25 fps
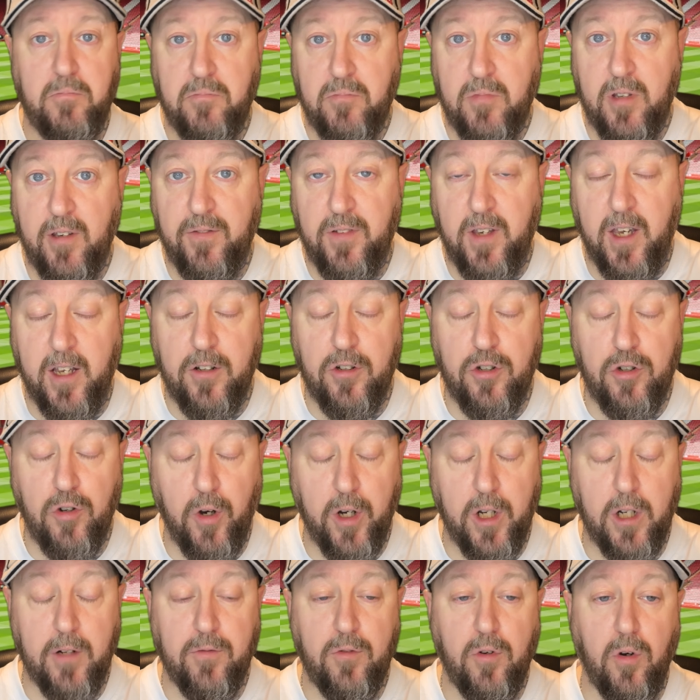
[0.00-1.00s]
if you enjoy
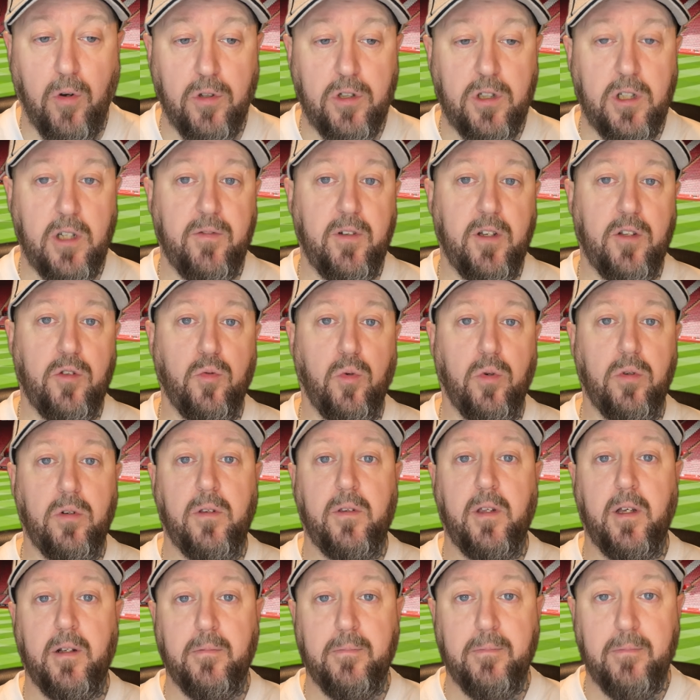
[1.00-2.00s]
it, of course. If you don't,
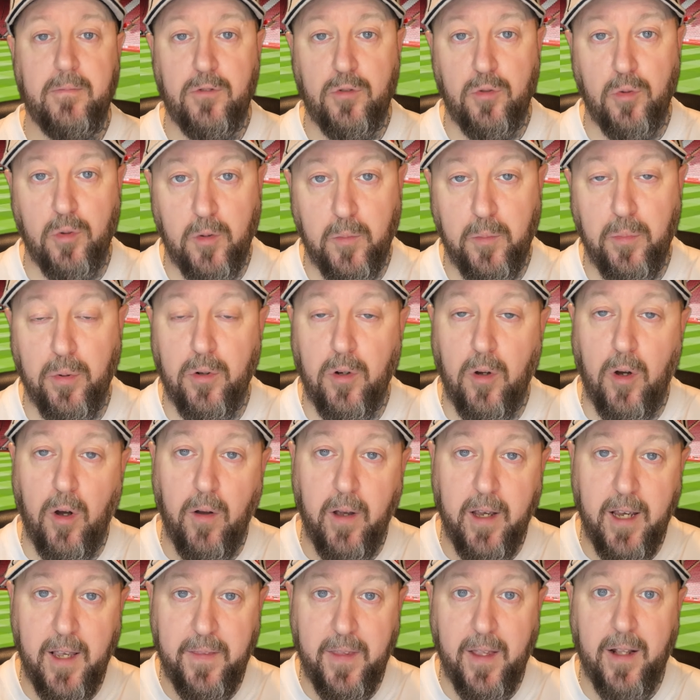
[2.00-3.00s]
then don't. But oh,
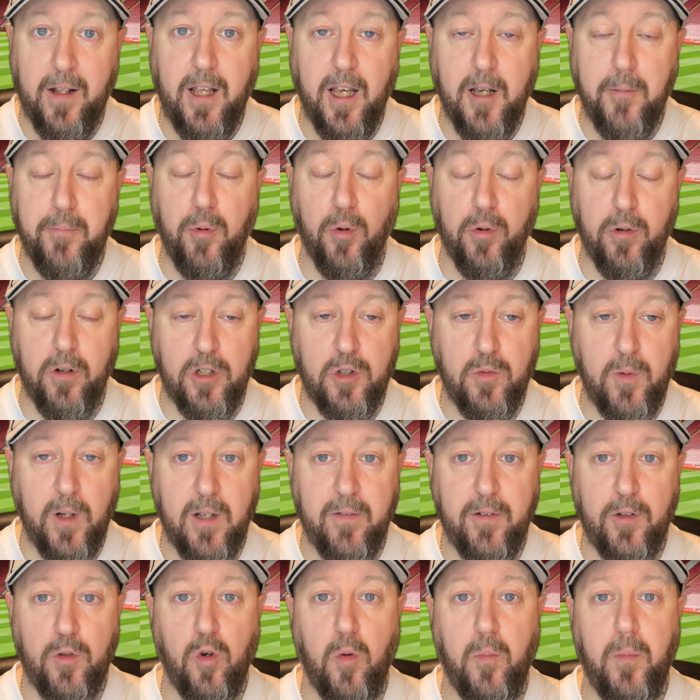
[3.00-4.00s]
hit that like button as well if
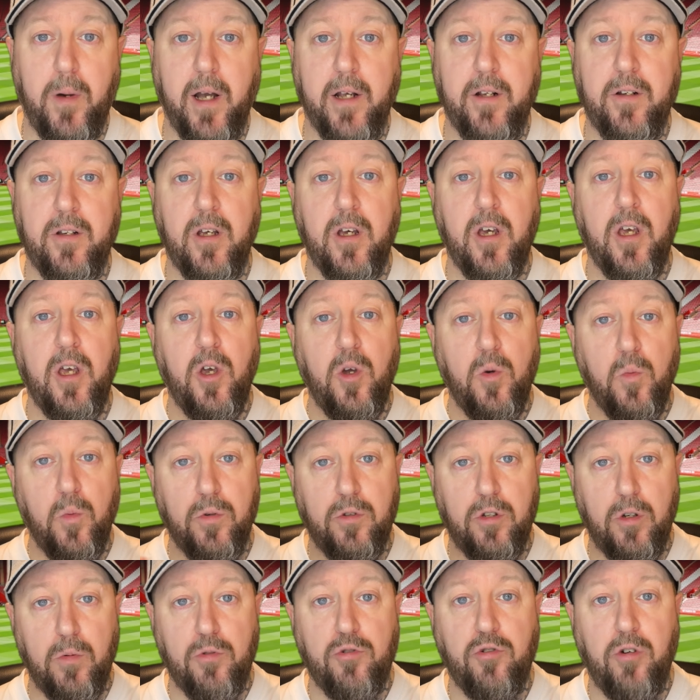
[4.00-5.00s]
you don't mind. We
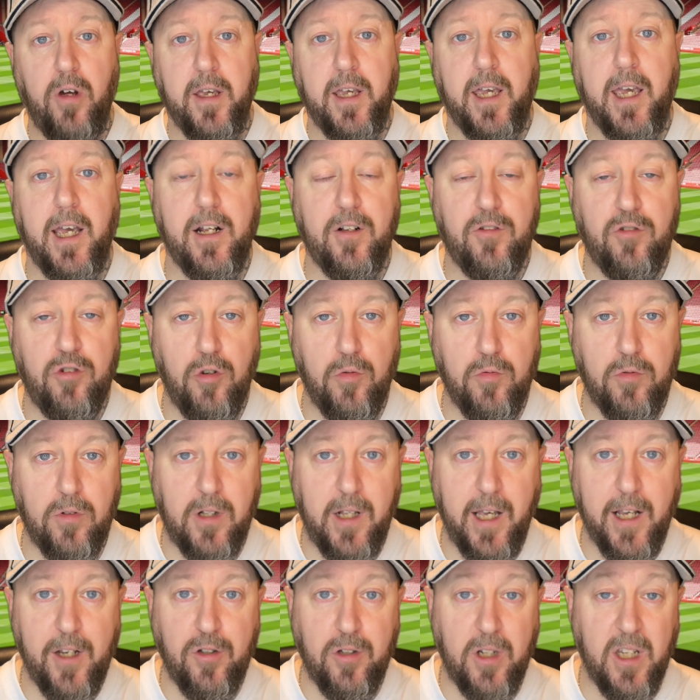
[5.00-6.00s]
do try and get 200
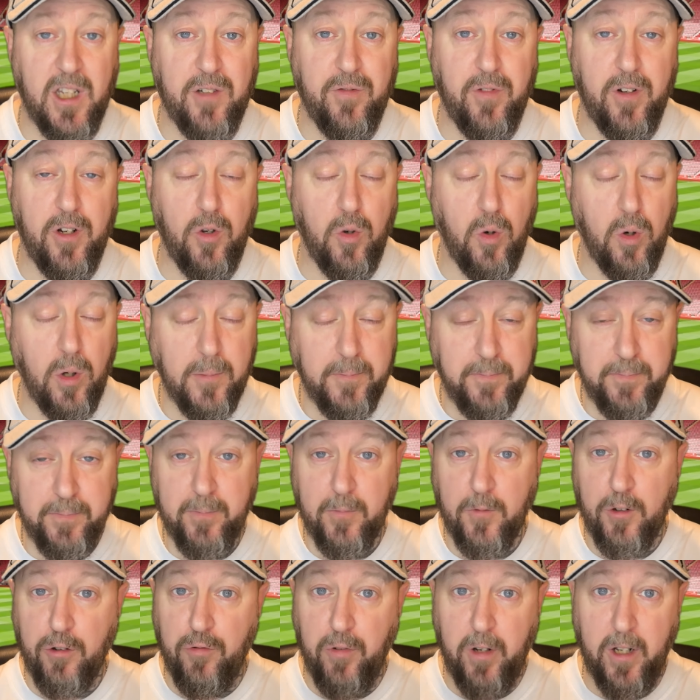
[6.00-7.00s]
likes on each video.
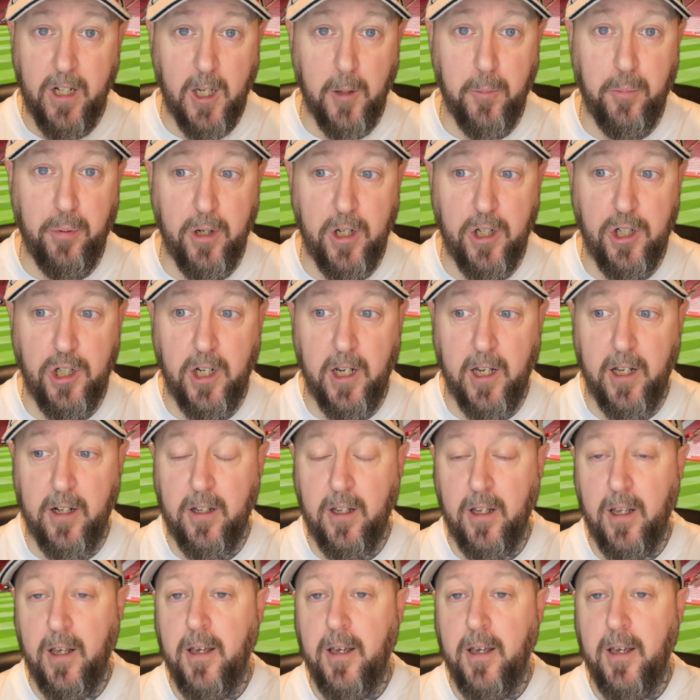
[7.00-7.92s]
Greatly appreciated.